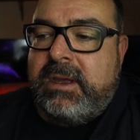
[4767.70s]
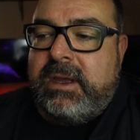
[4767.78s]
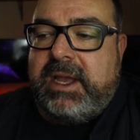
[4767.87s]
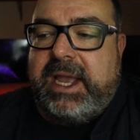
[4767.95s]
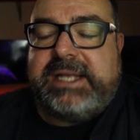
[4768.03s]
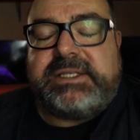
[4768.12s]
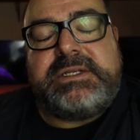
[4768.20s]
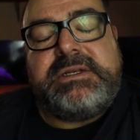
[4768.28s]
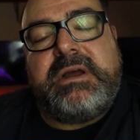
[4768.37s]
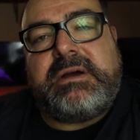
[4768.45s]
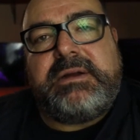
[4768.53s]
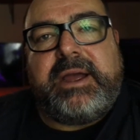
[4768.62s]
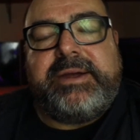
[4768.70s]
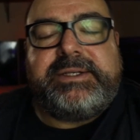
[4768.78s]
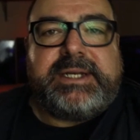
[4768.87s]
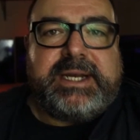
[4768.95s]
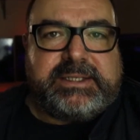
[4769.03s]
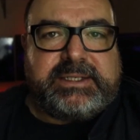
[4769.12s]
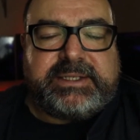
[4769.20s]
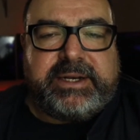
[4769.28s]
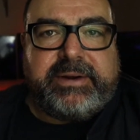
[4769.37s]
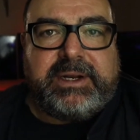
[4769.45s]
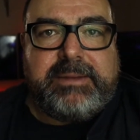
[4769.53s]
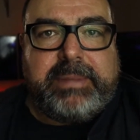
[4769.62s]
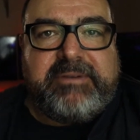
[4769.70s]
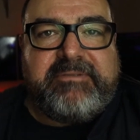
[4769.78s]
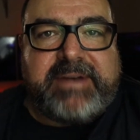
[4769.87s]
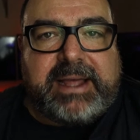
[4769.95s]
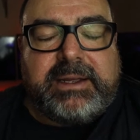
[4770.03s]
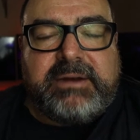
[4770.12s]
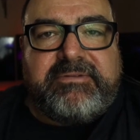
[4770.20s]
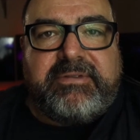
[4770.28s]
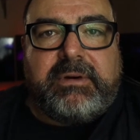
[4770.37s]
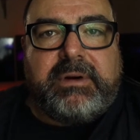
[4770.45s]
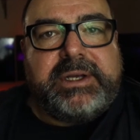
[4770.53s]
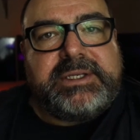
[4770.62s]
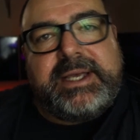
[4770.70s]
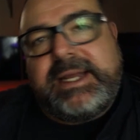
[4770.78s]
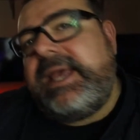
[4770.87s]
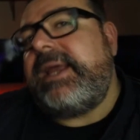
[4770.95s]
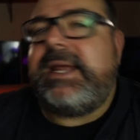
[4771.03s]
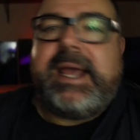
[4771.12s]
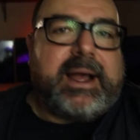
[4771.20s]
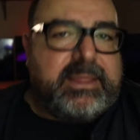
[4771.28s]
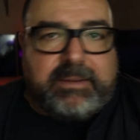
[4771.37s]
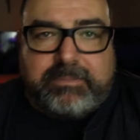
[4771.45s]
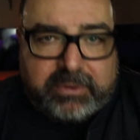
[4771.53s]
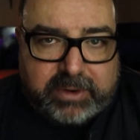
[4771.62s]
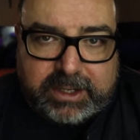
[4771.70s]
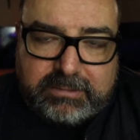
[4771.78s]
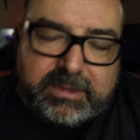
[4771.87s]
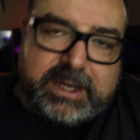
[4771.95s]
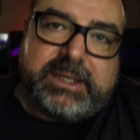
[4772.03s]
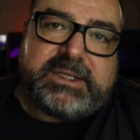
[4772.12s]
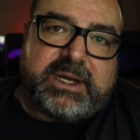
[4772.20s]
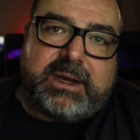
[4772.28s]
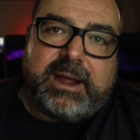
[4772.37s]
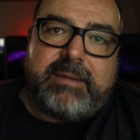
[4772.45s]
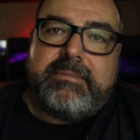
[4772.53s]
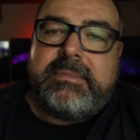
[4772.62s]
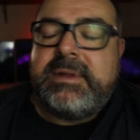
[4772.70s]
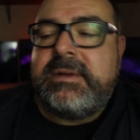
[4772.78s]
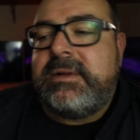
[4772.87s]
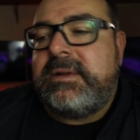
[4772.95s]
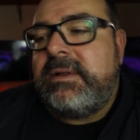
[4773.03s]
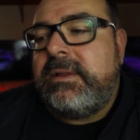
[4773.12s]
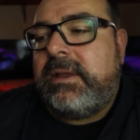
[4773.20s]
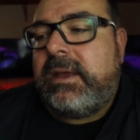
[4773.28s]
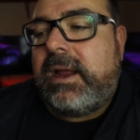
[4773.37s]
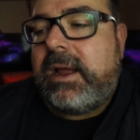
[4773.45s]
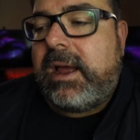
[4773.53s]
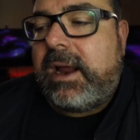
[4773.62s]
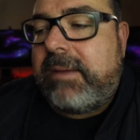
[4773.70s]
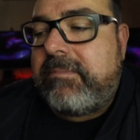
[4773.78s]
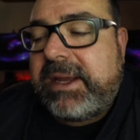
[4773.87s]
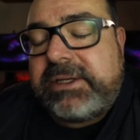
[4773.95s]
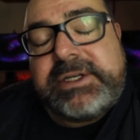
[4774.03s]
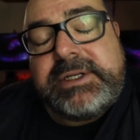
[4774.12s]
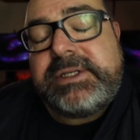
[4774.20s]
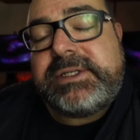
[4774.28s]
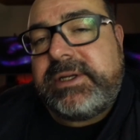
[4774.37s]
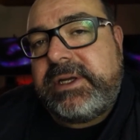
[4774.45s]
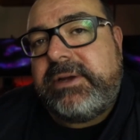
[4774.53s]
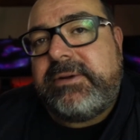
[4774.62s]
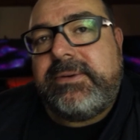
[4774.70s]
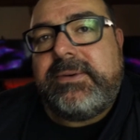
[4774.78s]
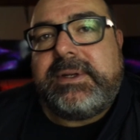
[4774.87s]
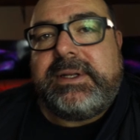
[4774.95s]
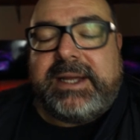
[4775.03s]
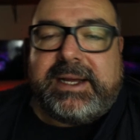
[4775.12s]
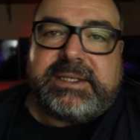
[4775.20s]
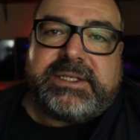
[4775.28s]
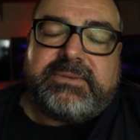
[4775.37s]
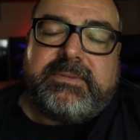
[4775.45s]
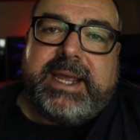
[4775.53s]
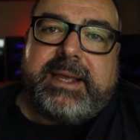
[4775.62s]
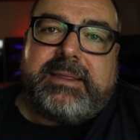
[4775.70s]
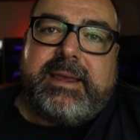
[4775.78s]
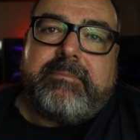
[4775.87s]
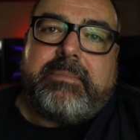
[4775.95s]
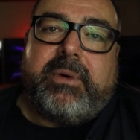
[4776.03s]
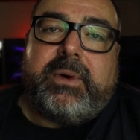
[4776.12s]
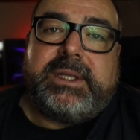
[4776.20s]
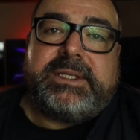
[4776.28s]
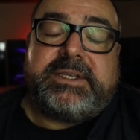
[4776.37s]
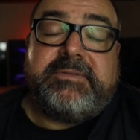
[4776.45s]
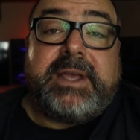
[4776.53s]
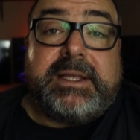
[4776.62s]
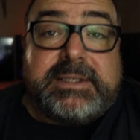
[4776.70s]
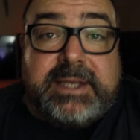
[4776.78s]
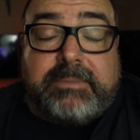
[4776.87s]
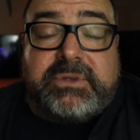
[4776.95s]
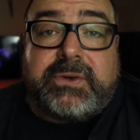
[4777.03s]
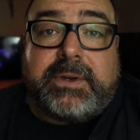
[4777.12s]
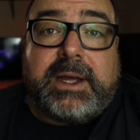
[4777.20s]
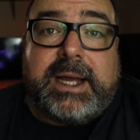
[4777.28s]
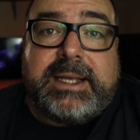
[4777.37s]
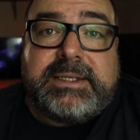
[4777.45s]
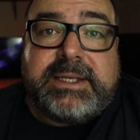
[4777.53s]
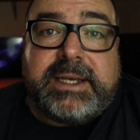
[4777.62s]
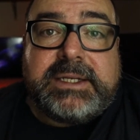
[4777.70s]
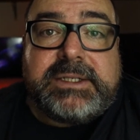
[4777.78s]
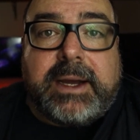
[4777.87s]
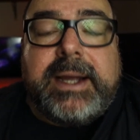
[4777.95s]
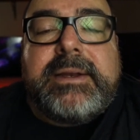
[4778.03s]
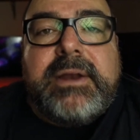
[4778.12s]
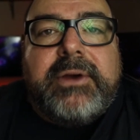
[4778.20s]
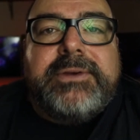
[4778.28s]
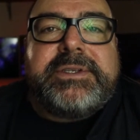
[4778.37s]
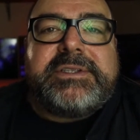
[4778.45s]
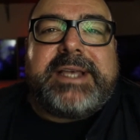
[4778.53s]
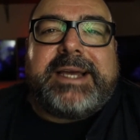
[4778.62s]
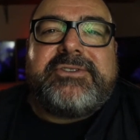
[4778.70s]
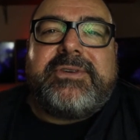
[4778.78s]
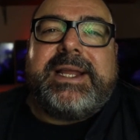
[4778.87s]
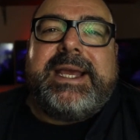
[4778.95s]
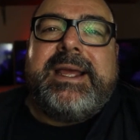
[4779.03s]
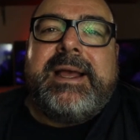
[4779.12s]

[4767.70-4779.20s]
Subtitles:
it's not going to necessarily be valid for us at any other point in time. I mentioned to you last week the importance of conceptualizing a diagnosis actually